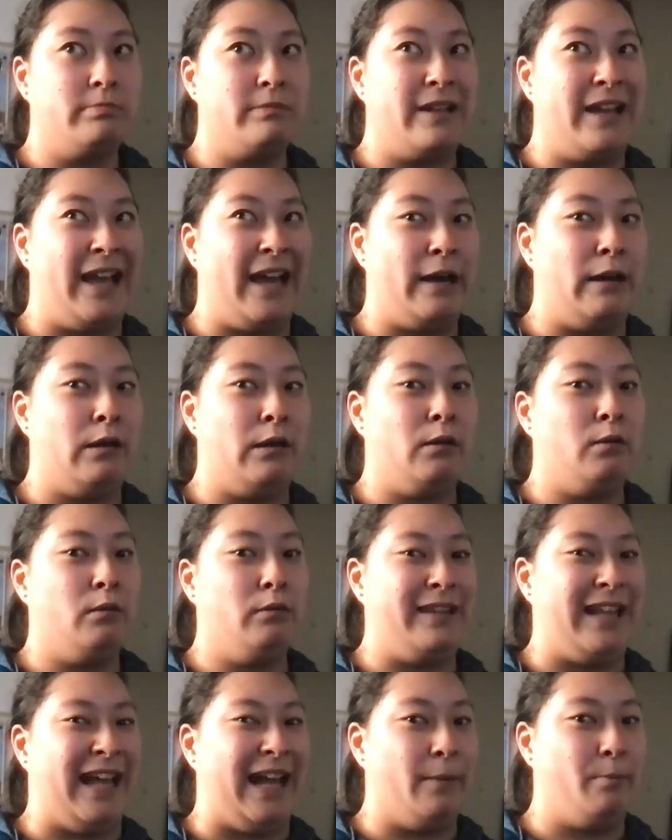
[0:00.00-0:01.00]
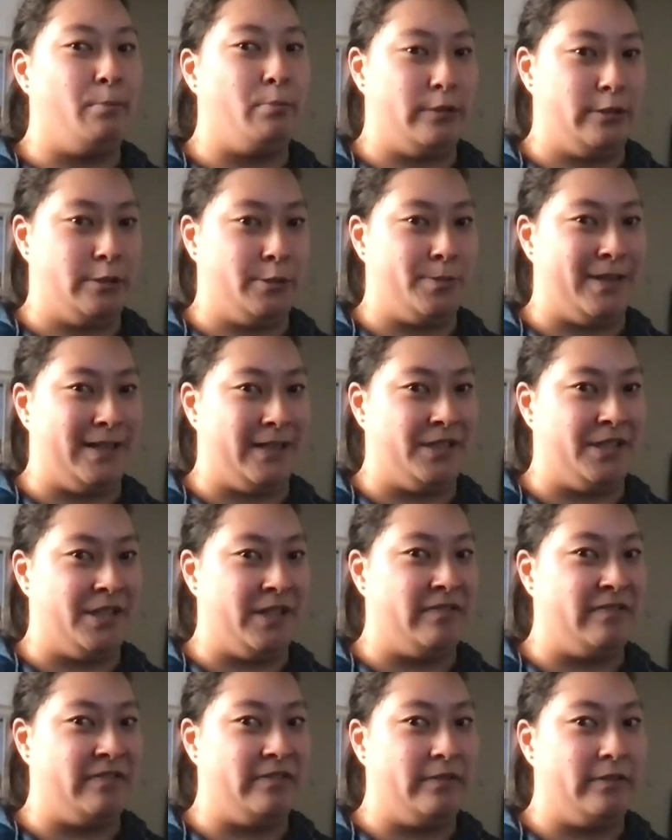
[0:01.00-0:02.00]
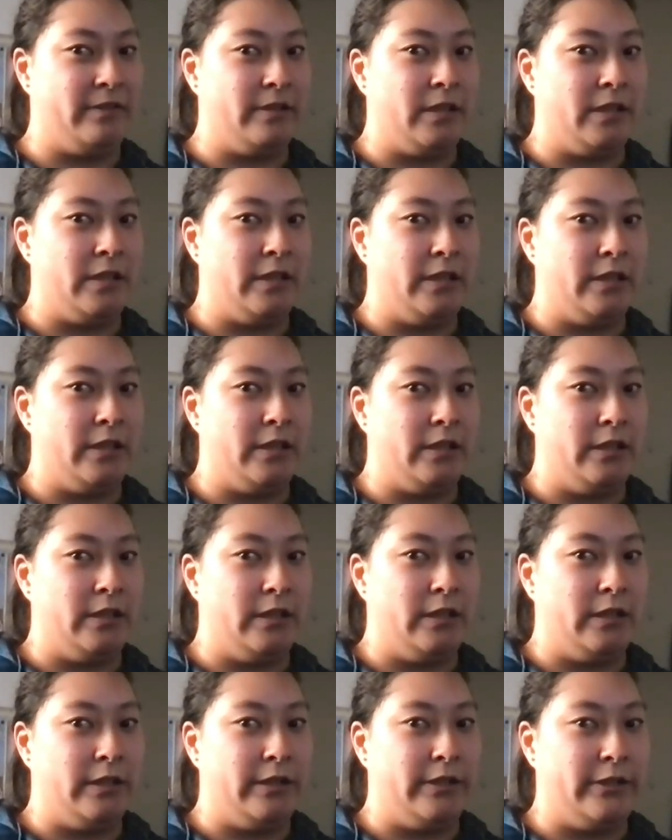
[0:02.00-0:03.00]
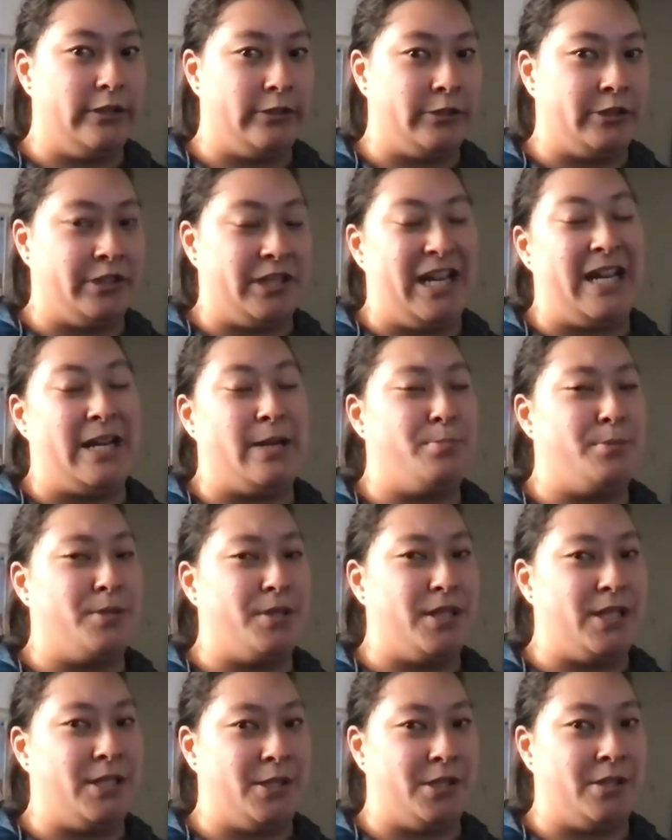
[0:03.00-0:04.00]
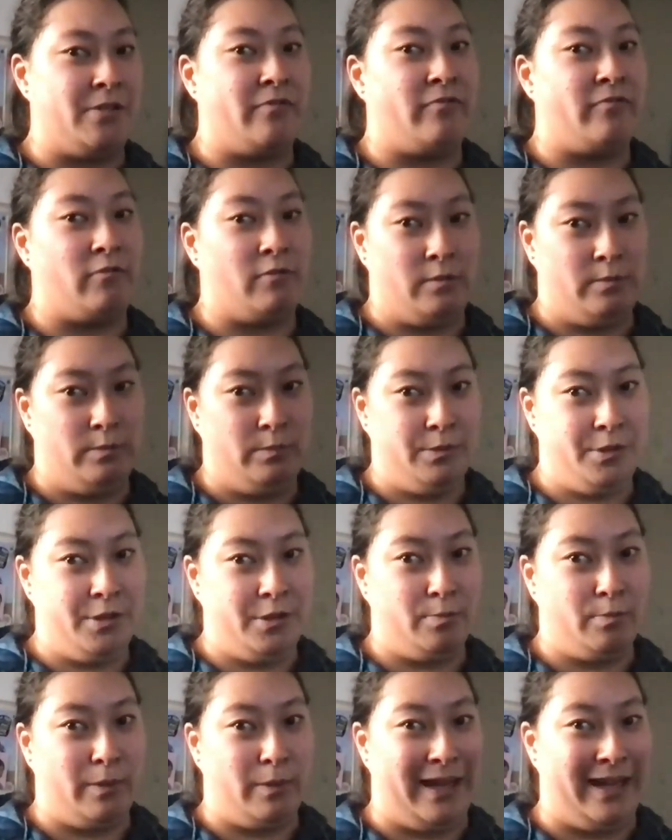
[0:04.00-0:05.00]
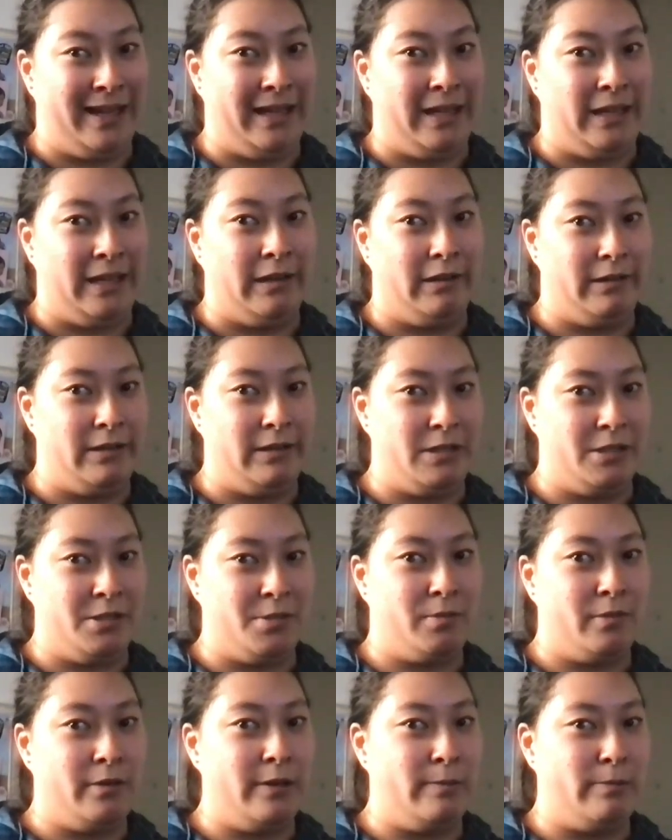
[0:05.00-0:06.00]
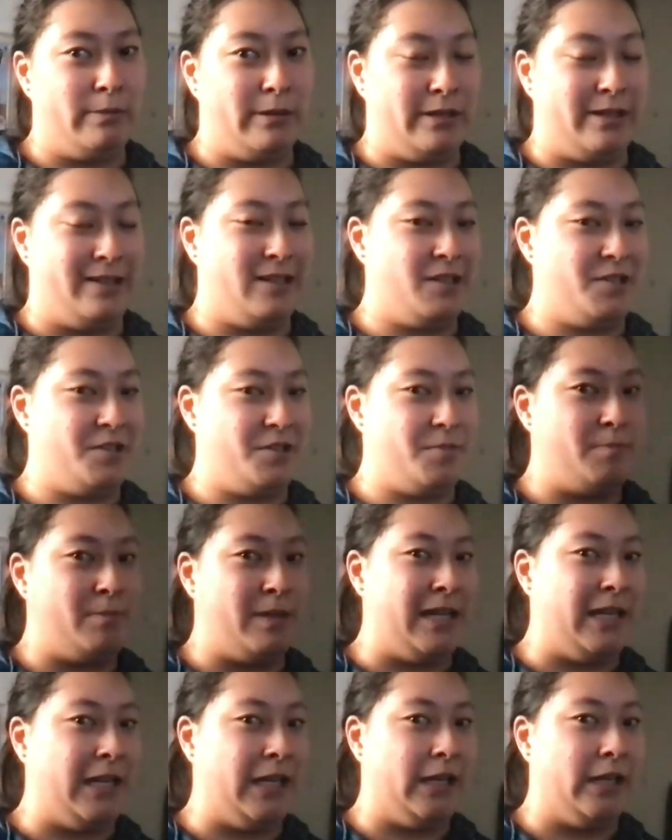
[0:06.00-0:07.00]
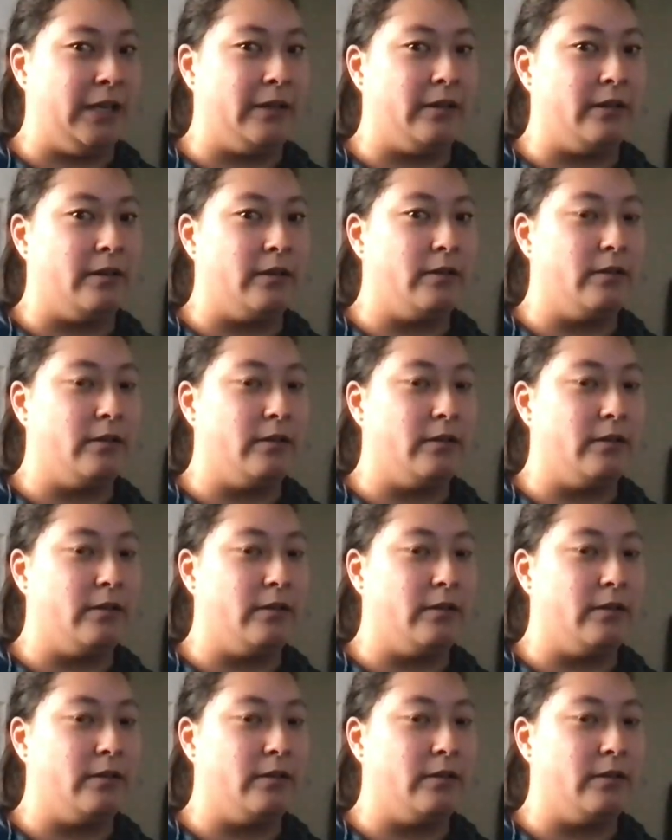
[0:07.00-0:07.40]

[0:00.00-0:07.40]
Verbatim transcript: how that perspective is shaped is informed by our disability, but it doesn't mean,